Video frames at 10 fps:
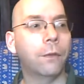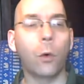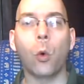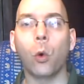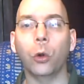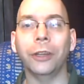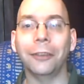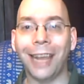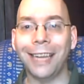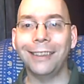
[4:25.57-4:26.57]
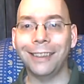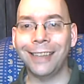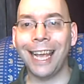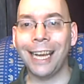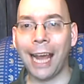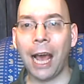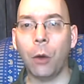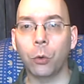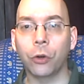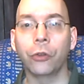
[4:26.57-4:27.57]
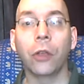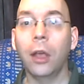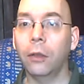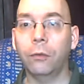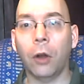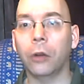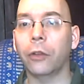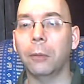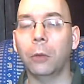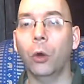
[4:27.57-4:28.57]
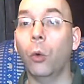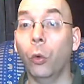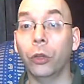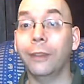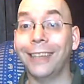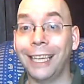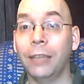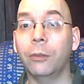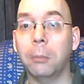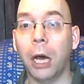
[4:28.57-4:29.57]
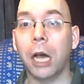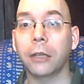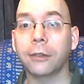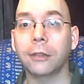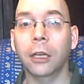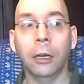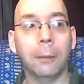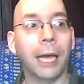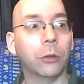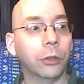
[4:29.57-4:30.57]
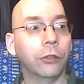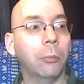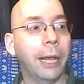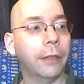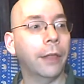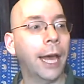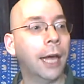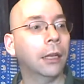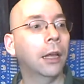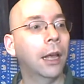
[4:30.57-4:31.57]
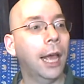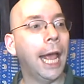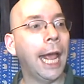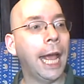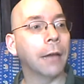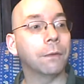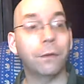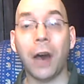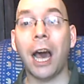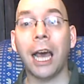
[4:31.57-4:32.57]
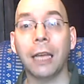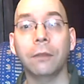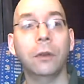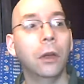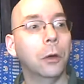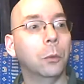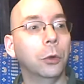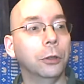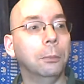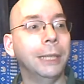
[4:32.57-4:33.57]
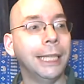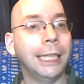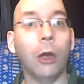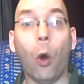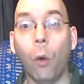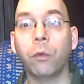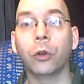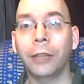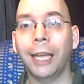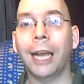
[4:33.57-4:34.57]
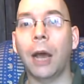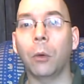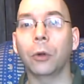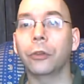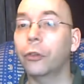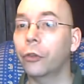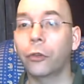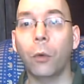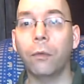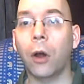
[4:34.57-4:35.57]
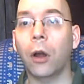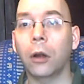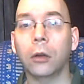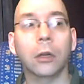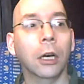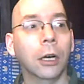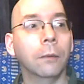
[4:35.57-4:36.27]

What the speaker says: 4 is 8 to 10 hours. As far as I know, only the Kiss box batteries make that. And 5 would be over 10 hours. So far,